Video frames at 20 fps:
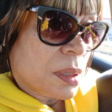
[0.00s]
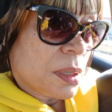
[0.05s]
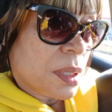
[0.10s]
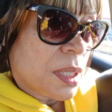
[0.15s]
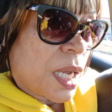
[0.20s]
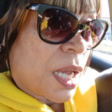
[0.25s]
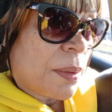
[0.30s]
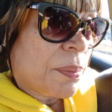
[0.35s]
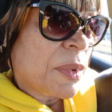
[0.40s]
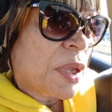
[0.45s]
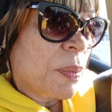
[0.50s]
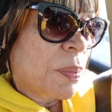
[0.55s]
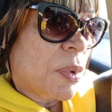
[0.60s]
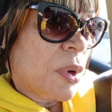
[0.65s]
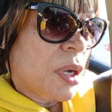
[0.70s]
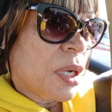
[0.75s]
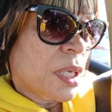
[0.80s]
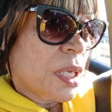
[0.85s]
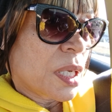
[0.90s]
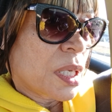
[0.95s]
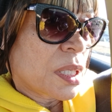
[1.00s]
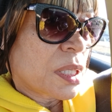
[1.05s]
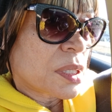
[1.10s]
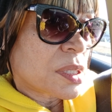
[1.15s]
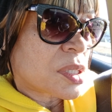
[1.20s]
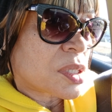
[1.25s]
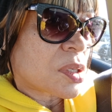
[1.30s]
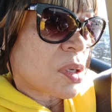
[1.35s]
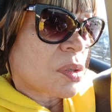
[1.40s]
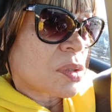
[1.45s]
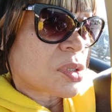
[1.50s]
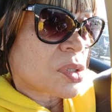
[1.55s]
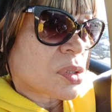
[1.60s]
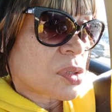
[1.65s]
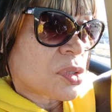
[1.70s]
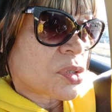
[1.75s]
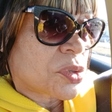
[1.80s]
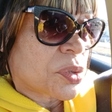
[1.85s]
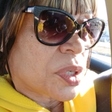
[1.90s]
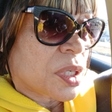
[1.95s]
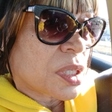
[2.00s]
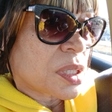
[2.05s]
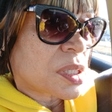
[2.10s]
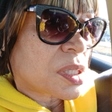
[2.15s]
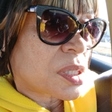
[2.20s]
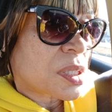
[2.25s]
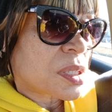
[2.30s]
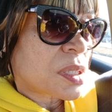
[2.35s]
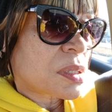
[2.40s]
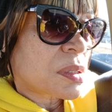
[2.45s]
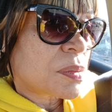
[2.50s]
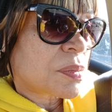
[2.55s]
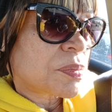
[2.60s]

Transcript: got me wanting the seltzer drinks.